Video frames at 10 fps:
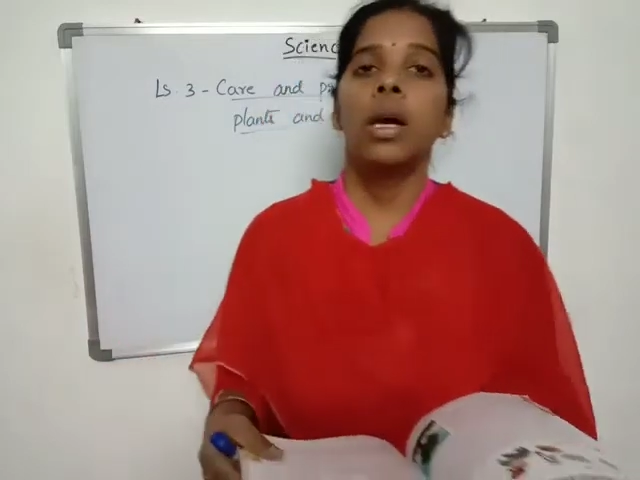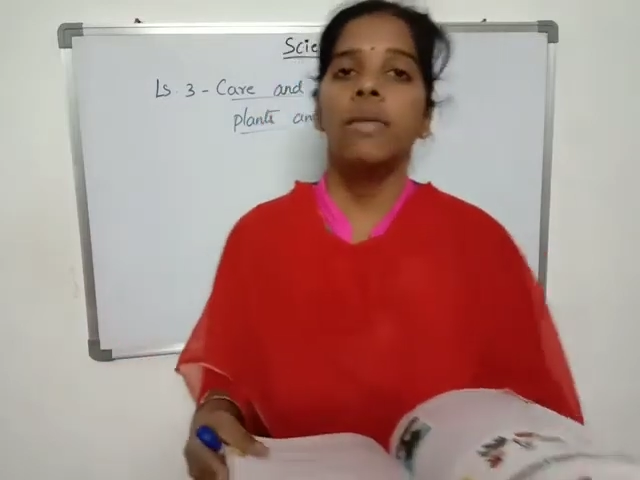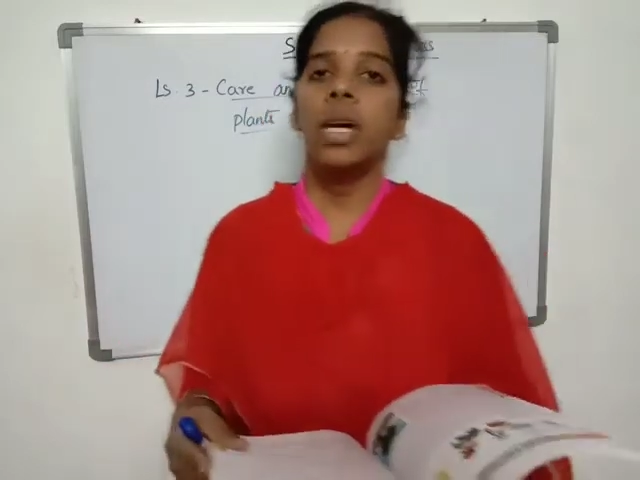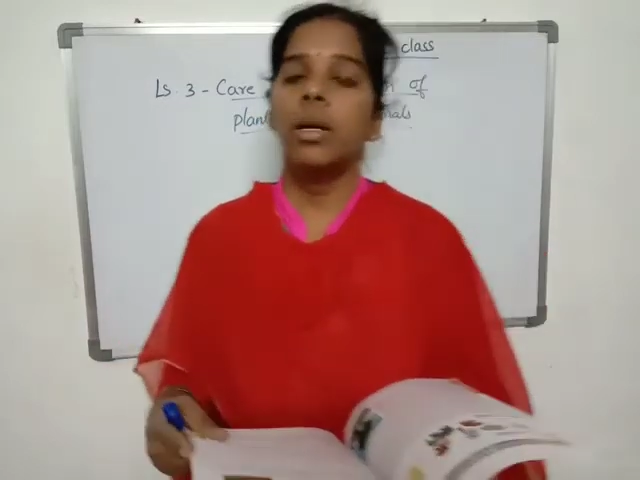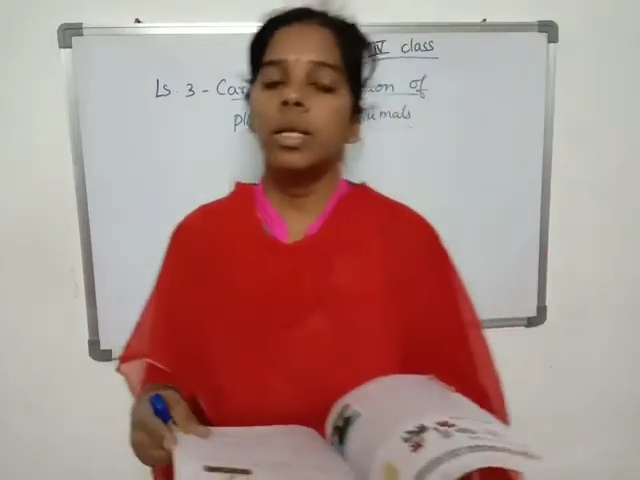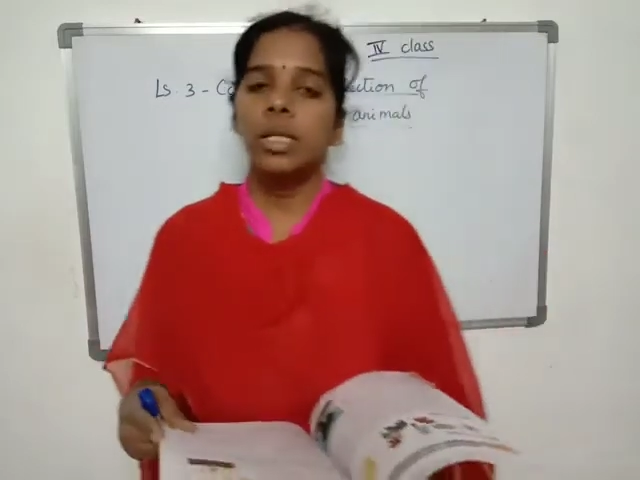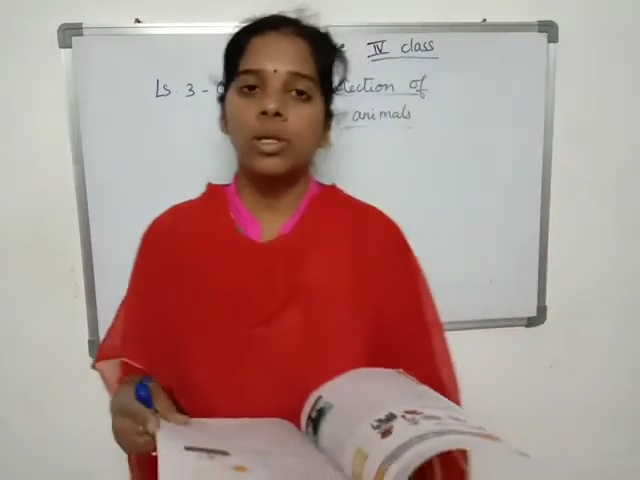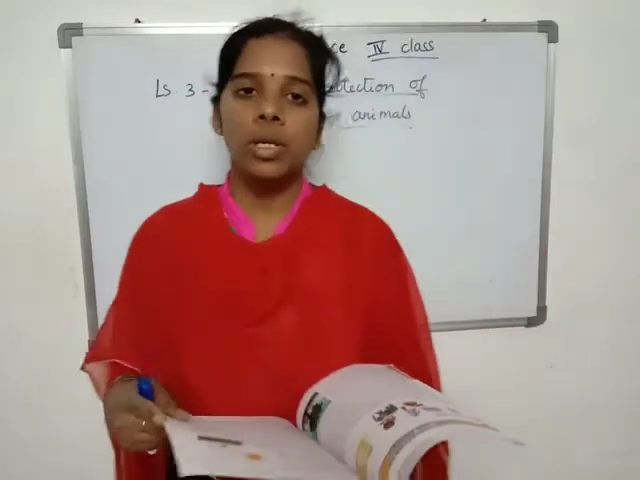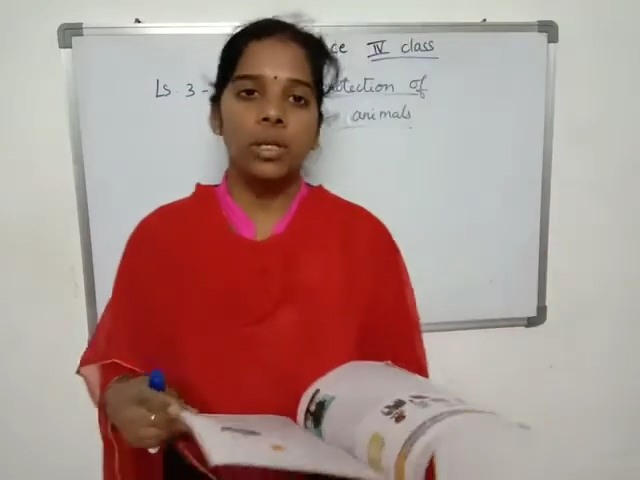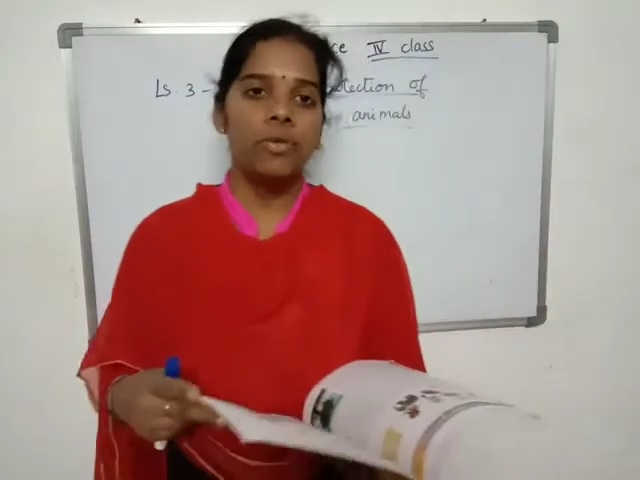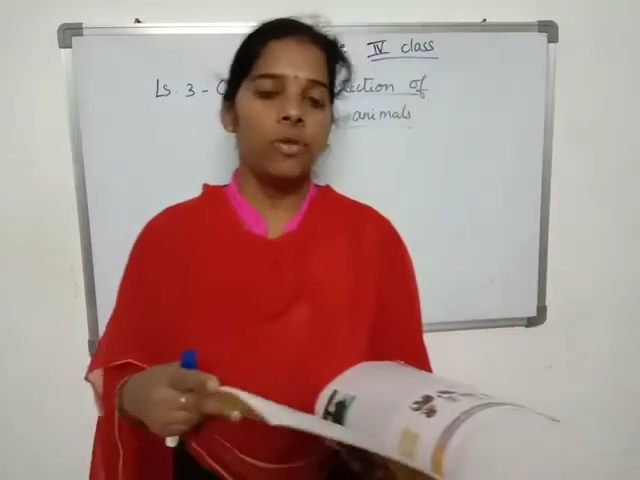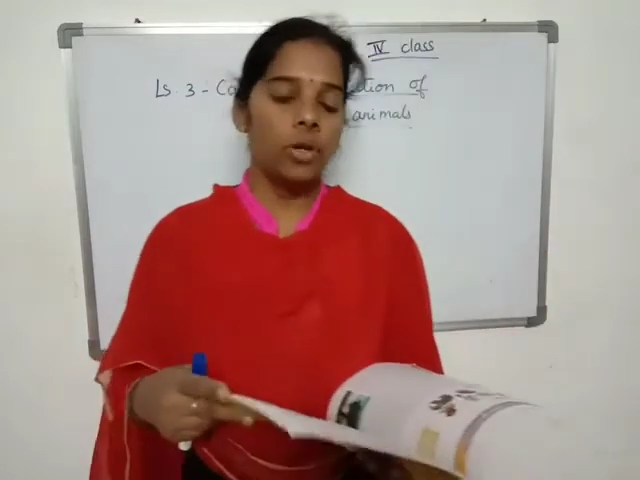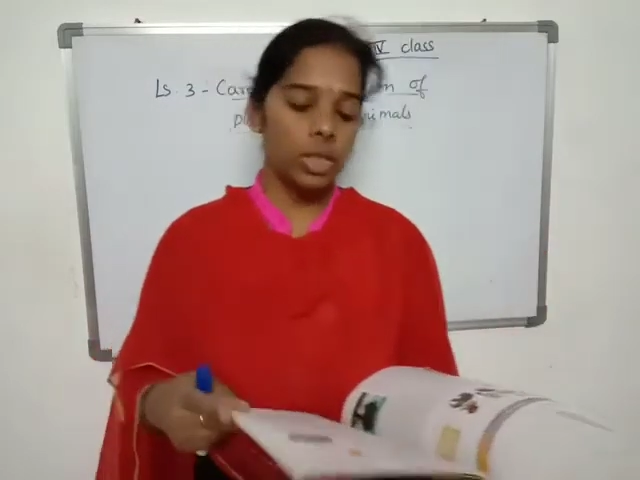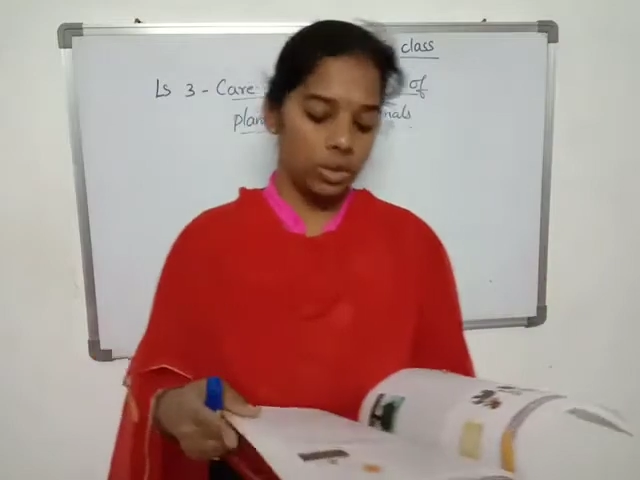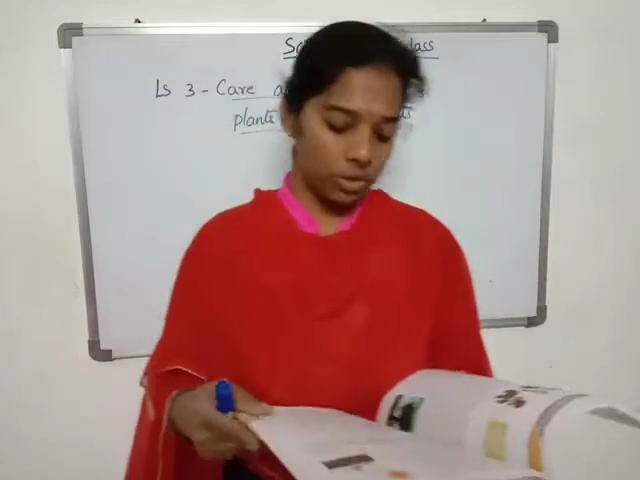We are destroying the
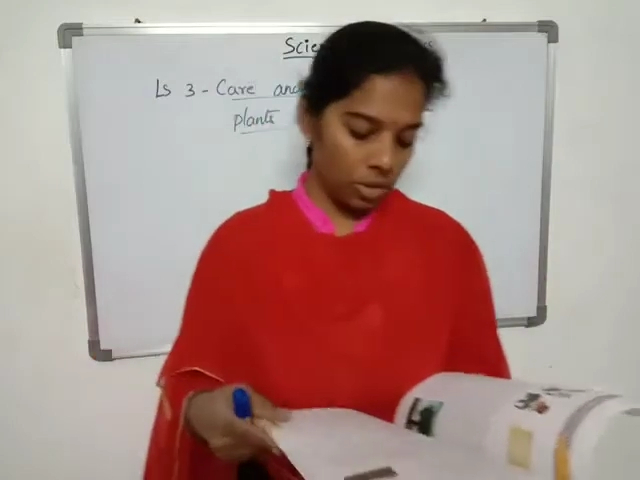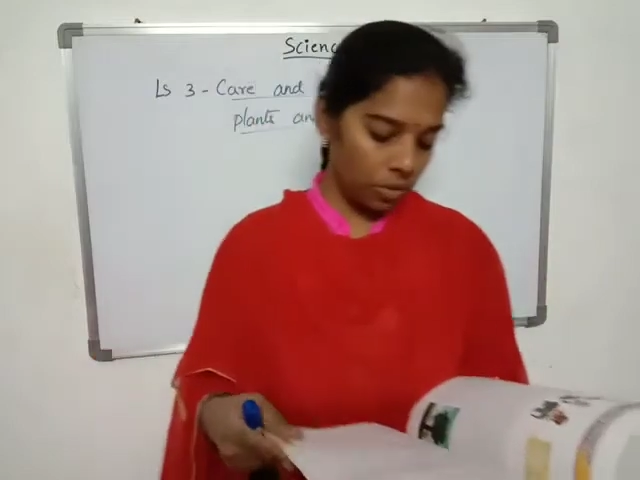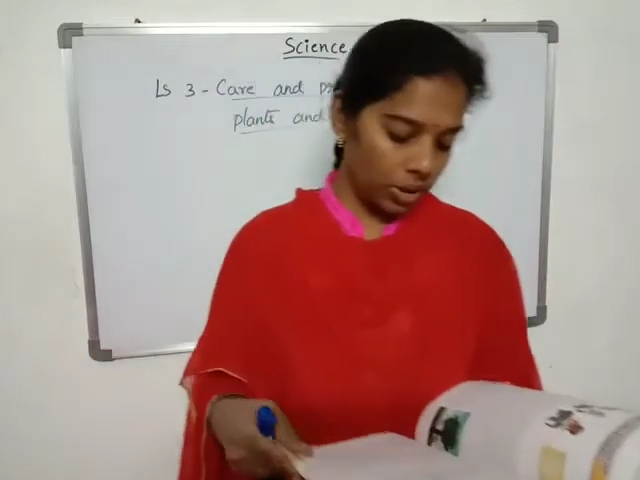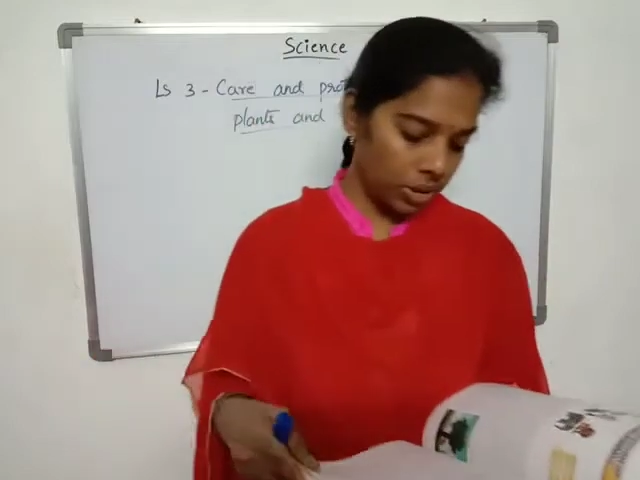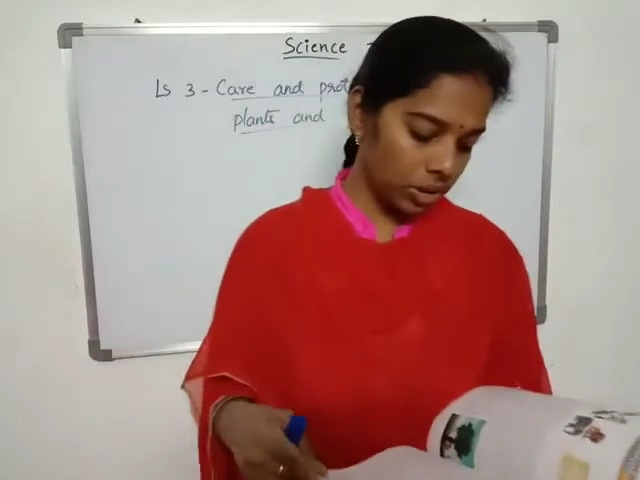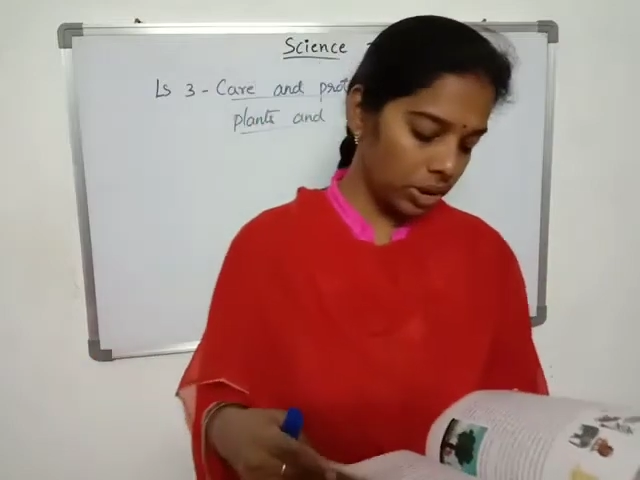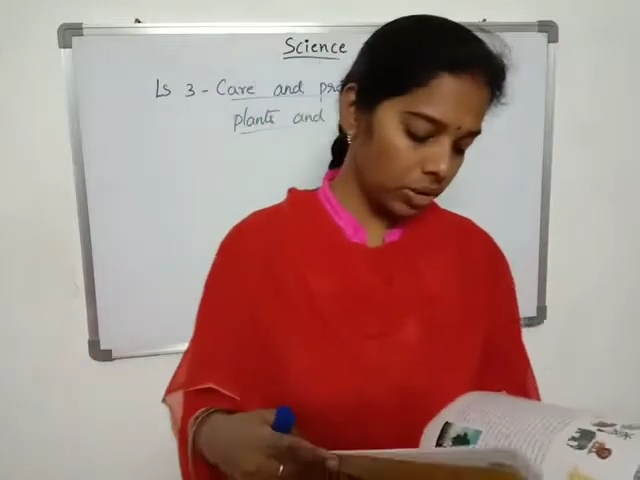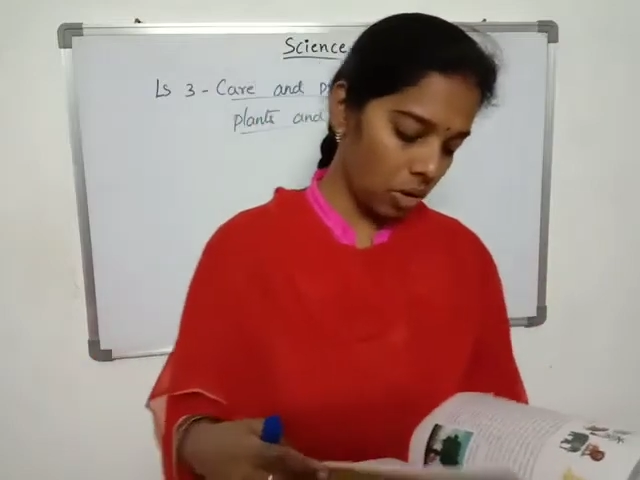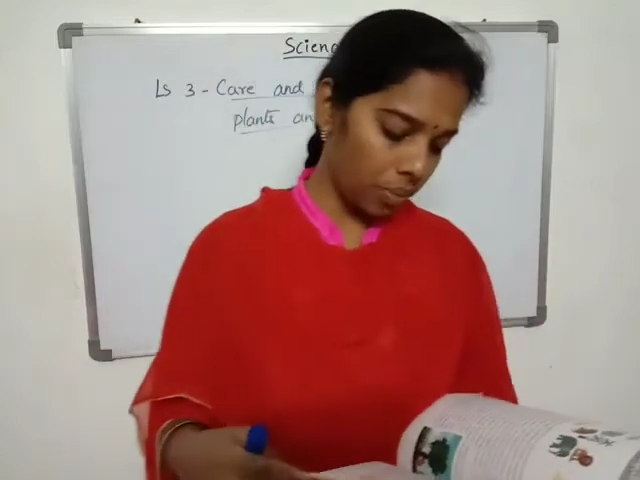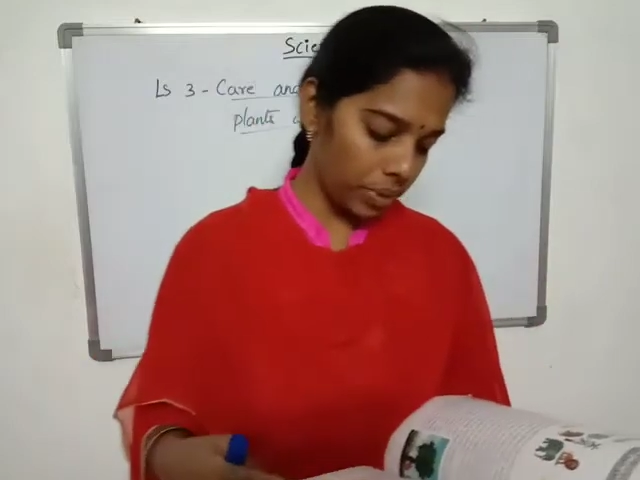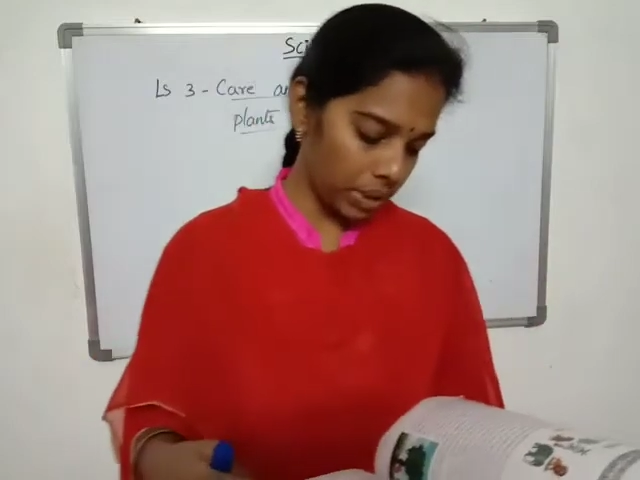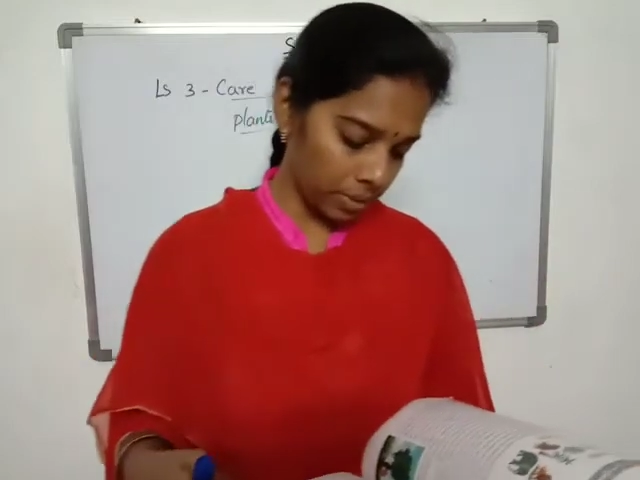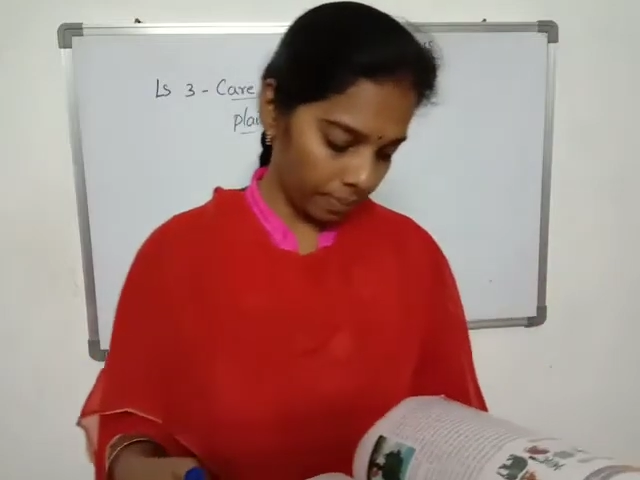forest, so we should stop it.